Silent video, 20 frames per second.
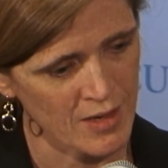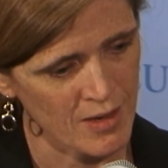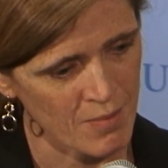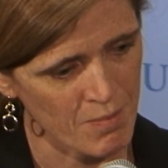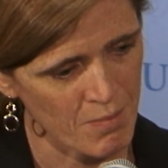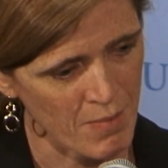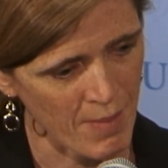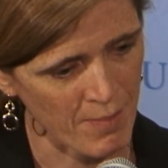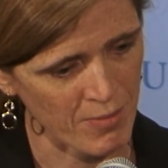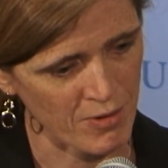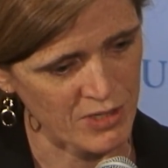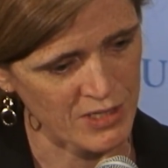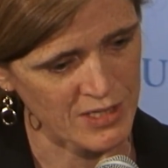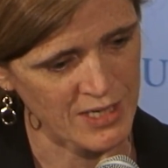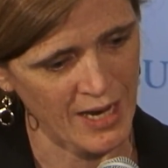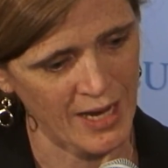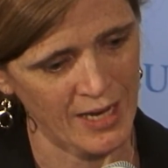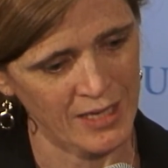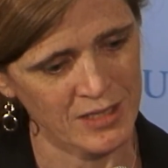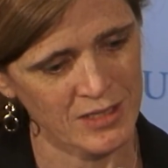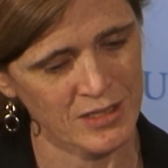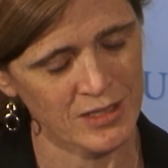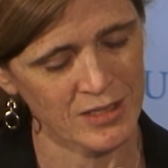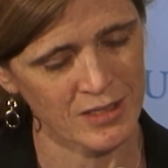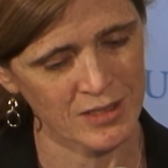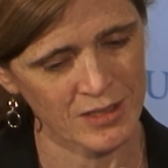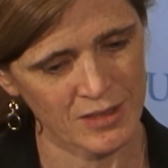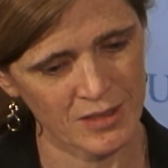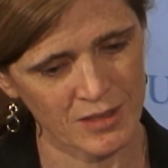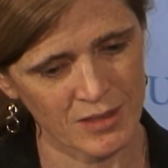member
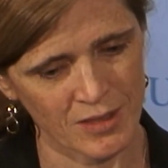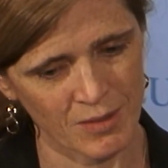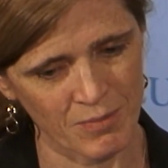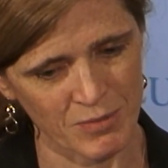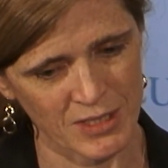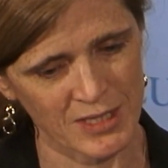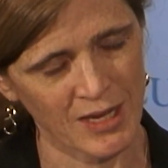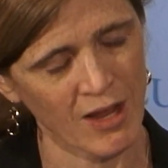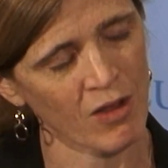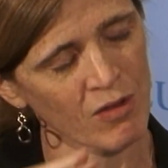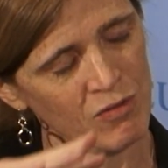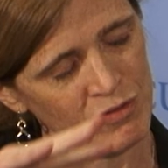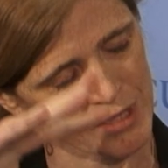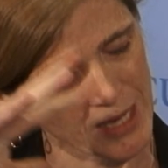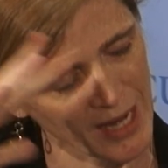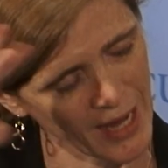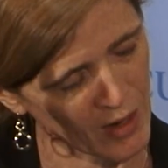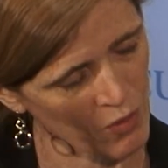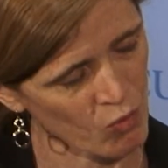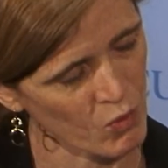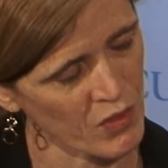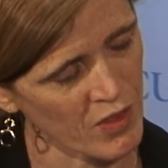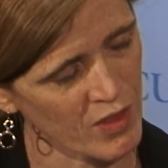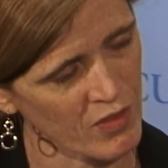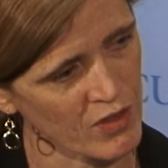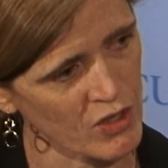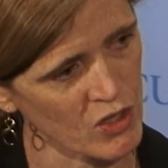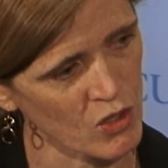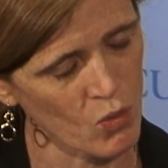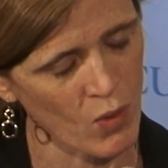states themselves and within
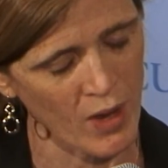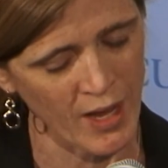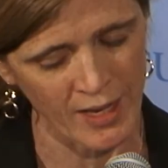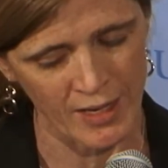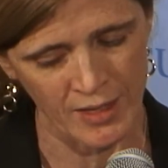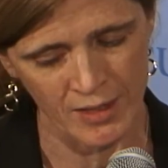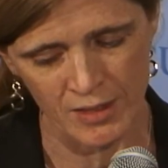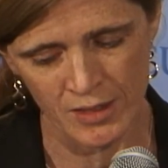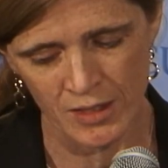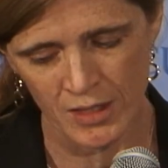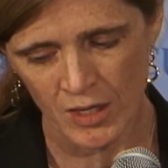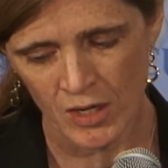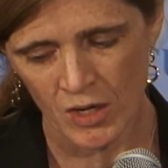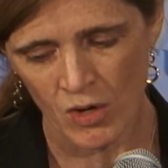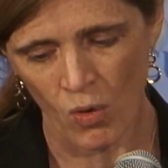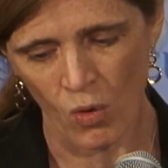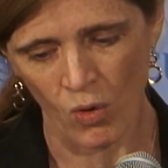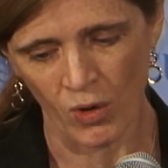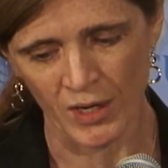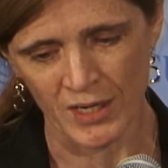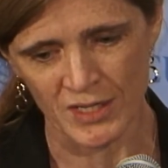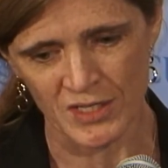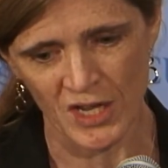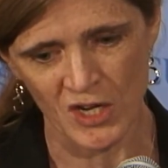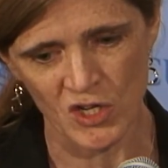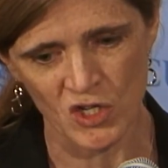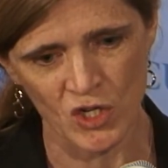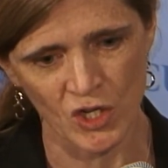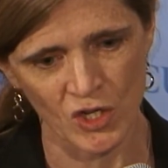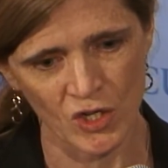the UN
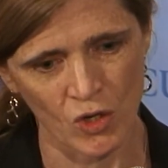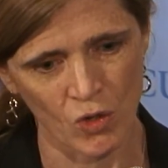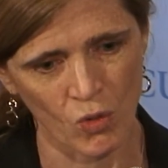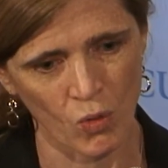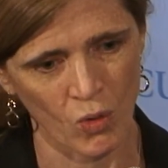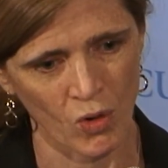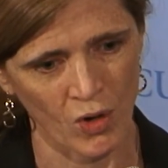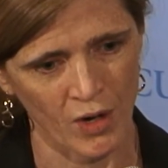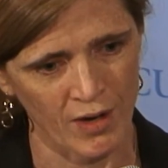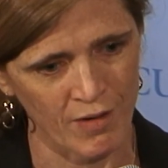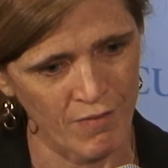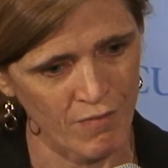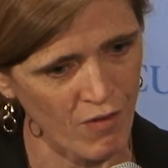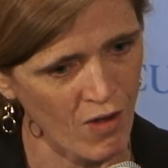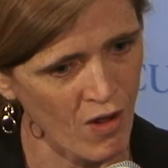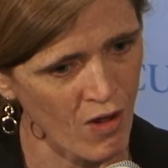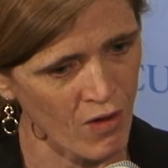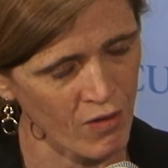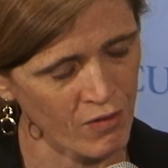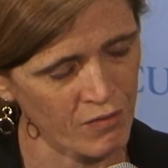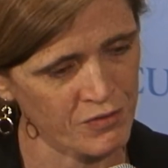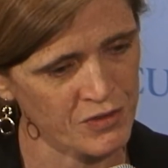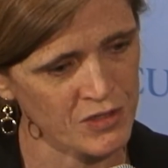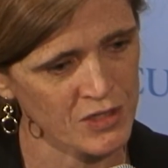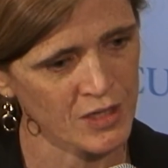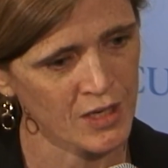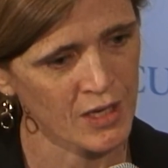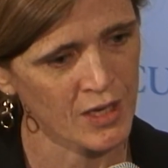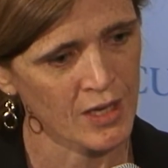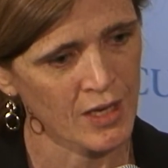organization, who were involved
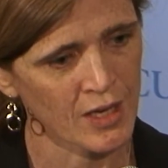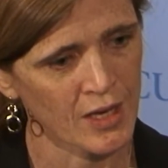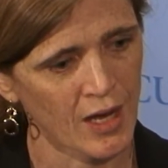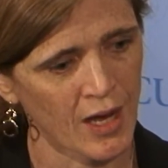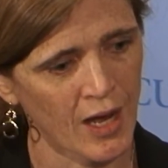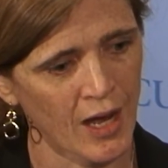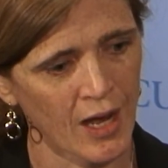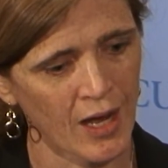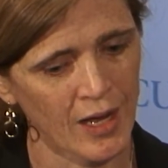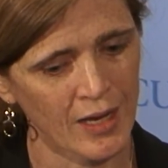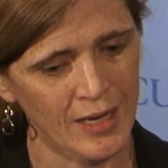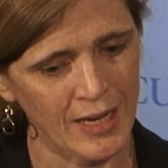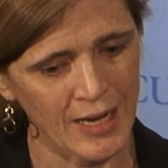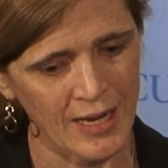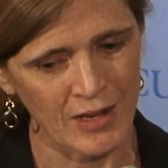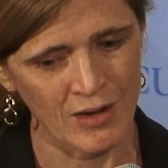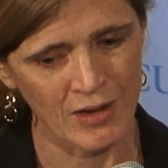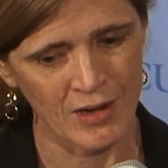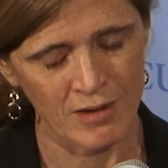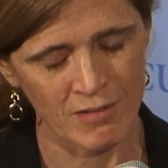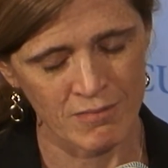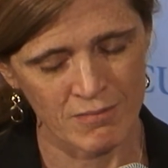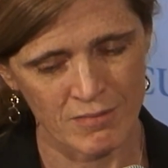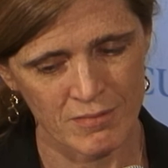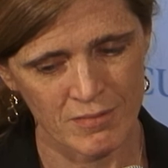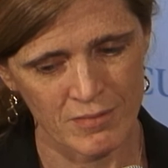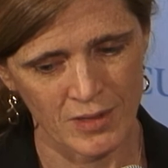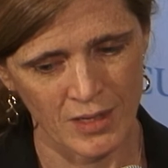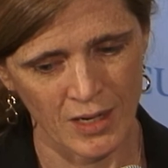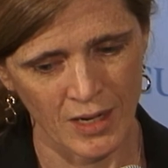in
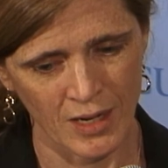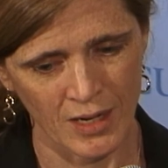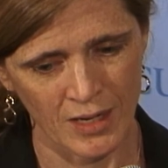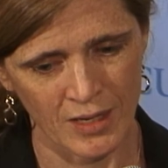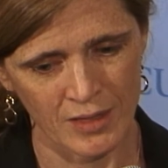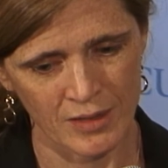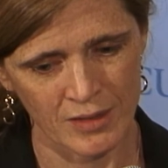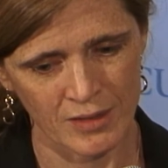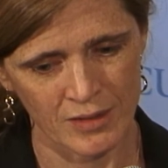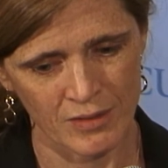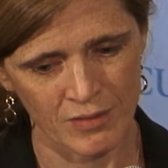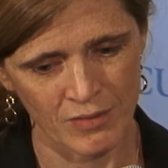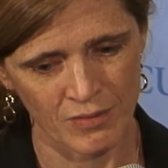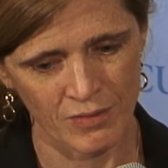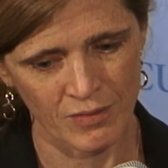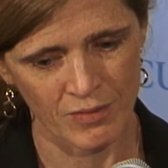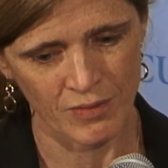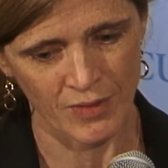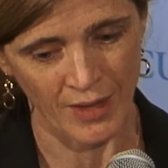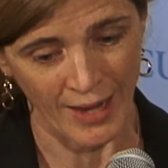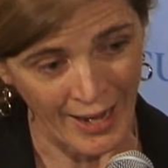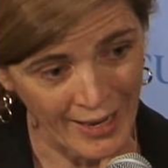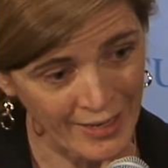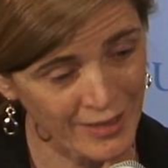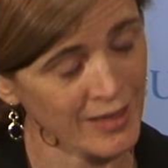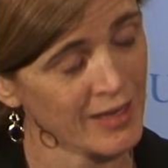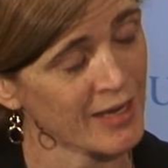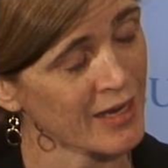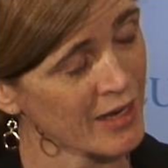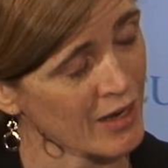the
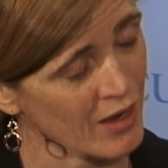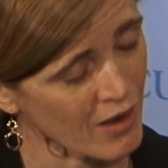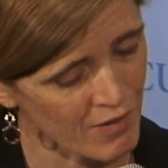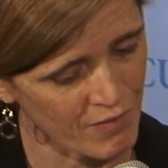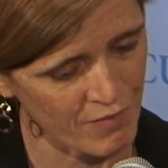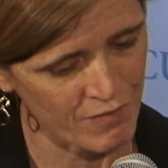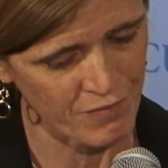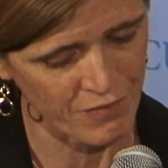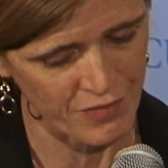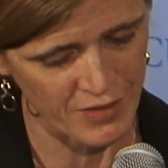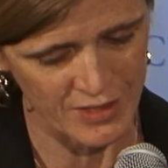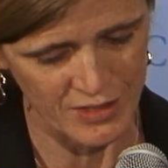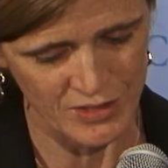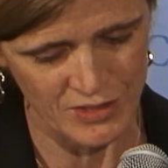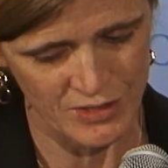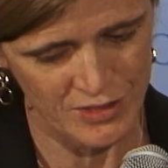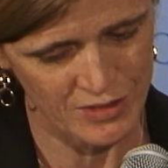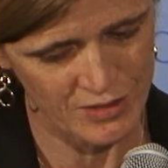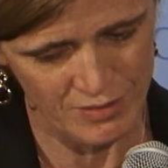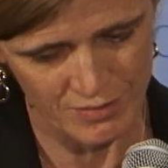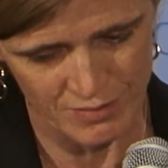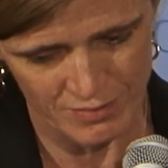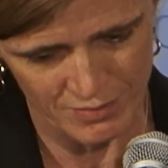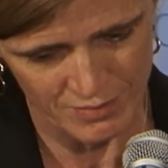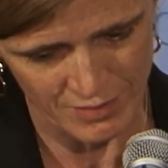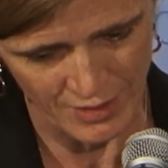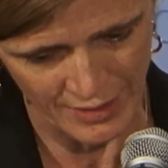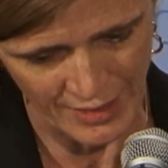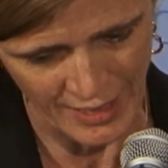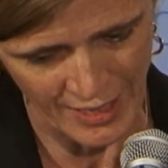handling of this,
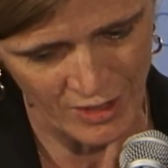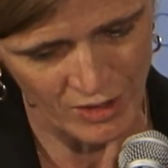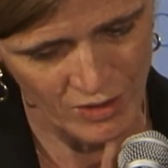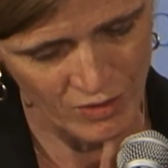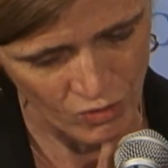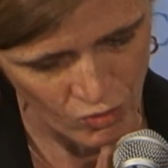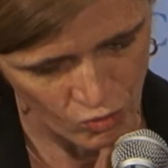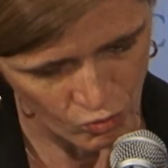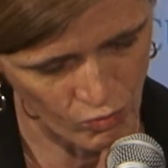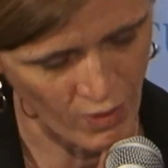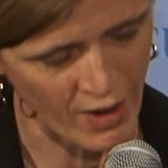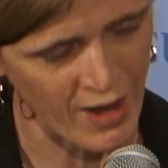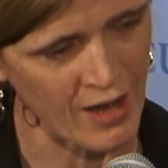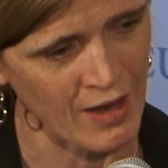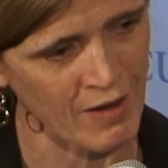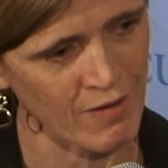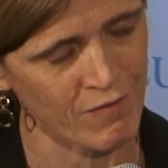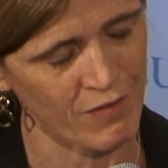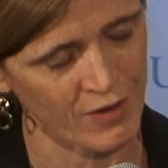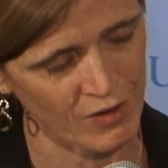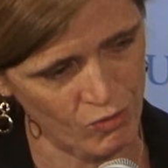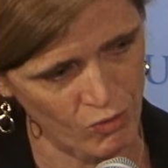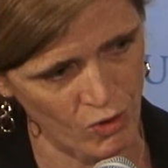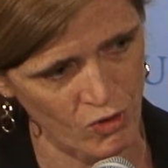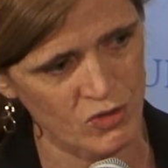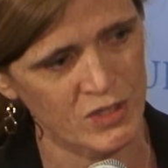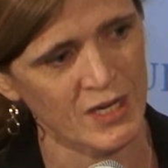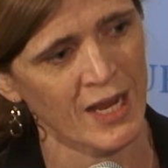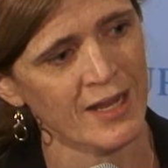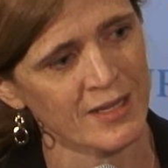again, grave and
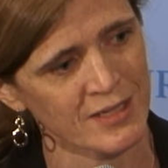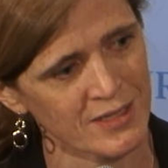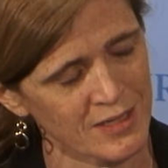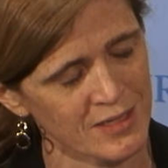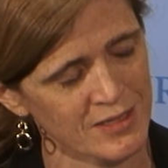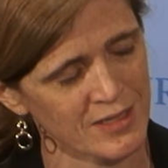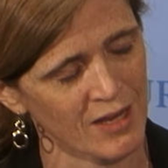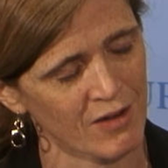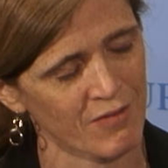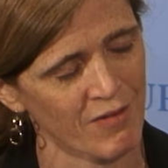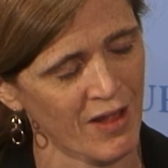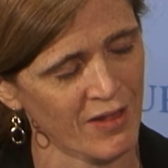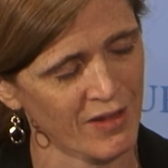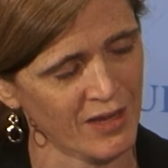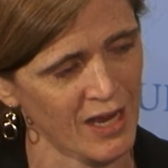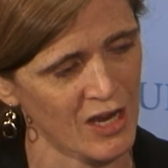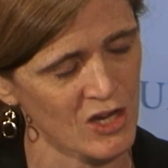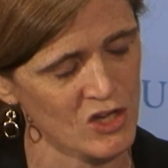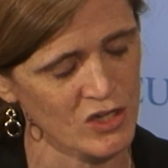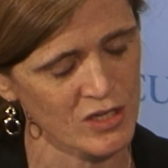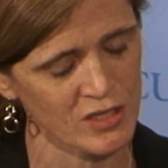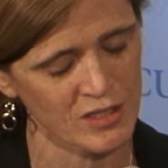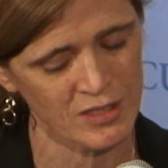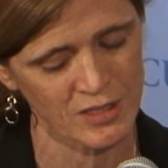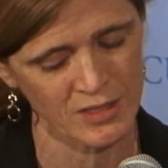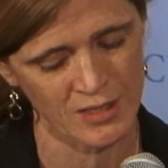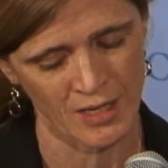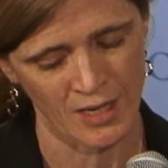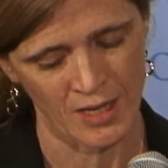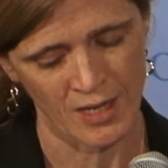grotesque set of
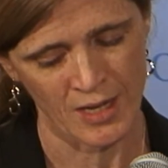allegations,